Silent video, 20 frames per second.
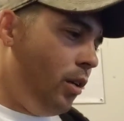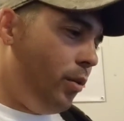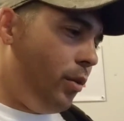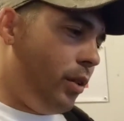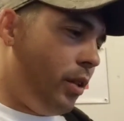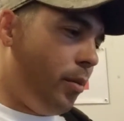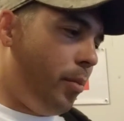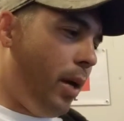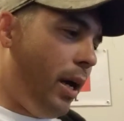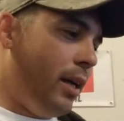
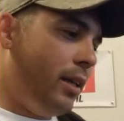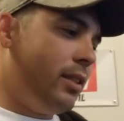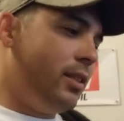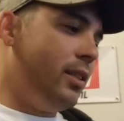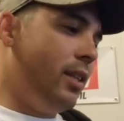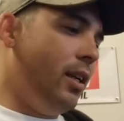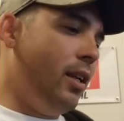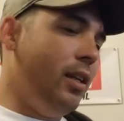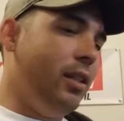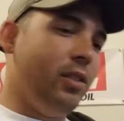with the max
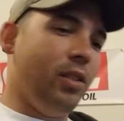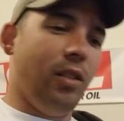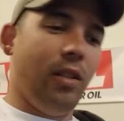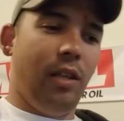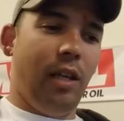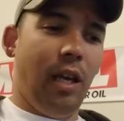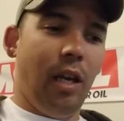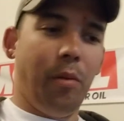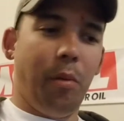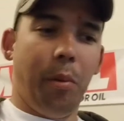settings on
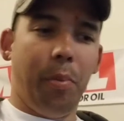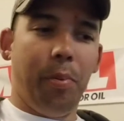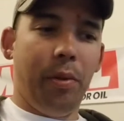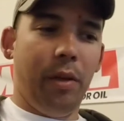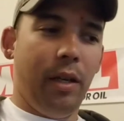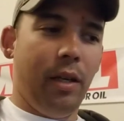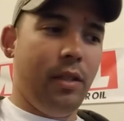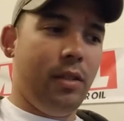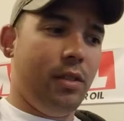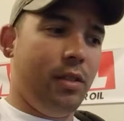the camber
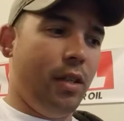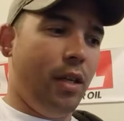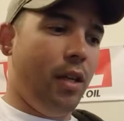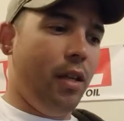plates